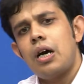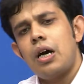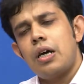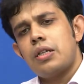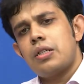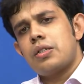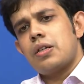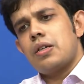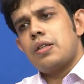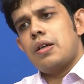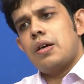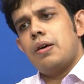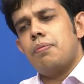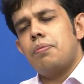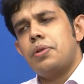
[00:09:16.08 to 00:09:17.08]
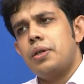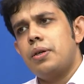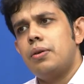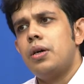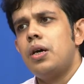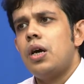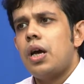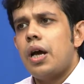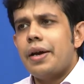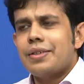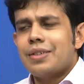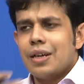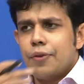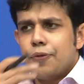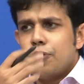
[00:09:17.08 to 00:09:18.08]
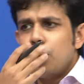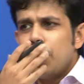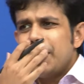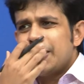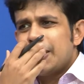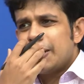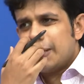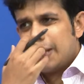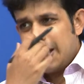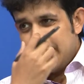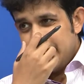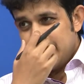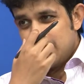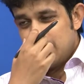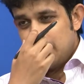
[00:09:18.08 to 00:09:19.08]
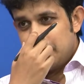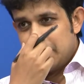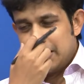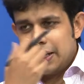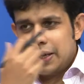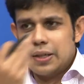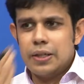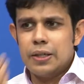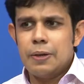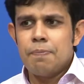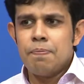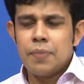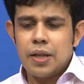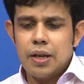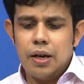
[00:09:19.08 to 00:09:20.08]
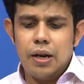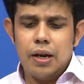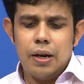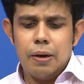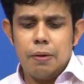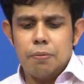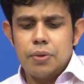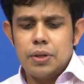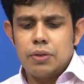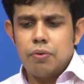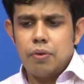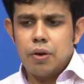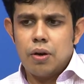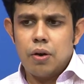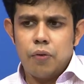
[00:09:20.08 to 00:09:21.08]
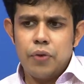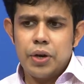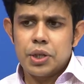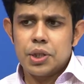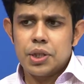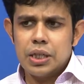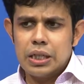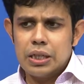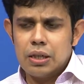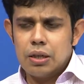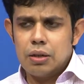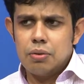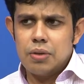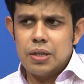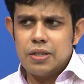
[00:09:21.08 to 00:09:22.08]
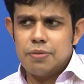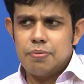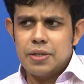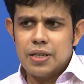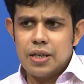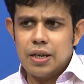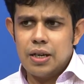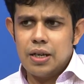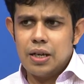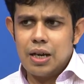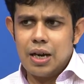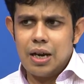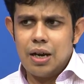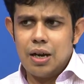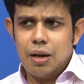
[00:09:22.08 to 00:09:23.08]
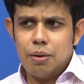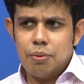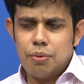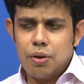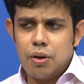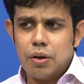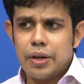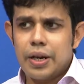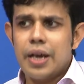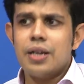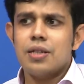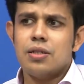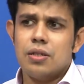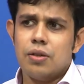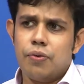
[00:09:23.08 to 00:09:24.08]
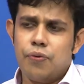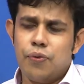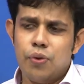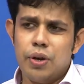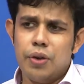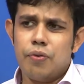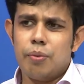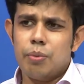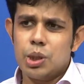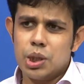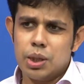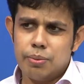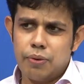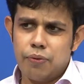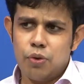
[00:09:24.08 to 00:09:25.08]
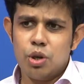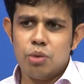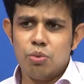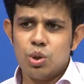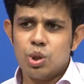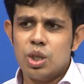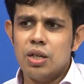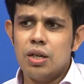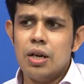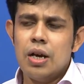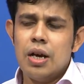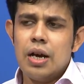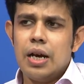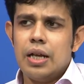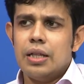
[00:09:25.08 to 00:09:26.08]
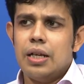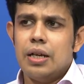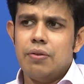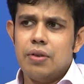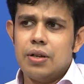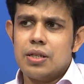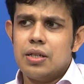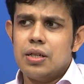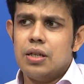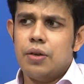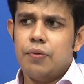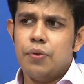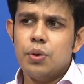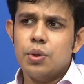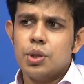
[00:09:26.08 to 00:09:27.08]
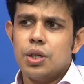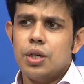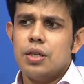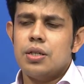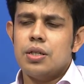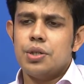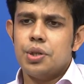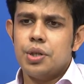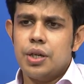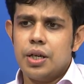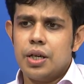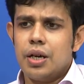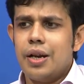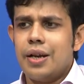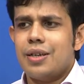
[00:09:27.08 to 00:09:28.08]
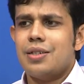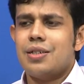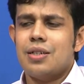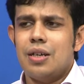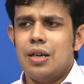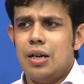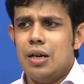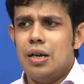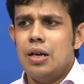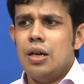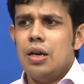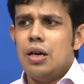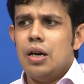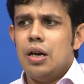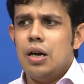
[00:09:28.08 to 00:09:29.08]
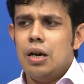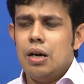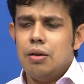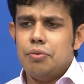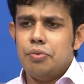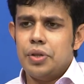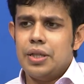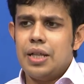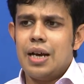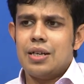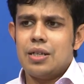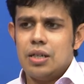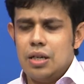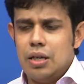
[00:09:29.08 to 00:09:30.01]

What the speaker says: it is the entire fluid and kinetics will be connected. Convection is basically contains the information of the fluid motion, and then we will see diffusion essentially connects with that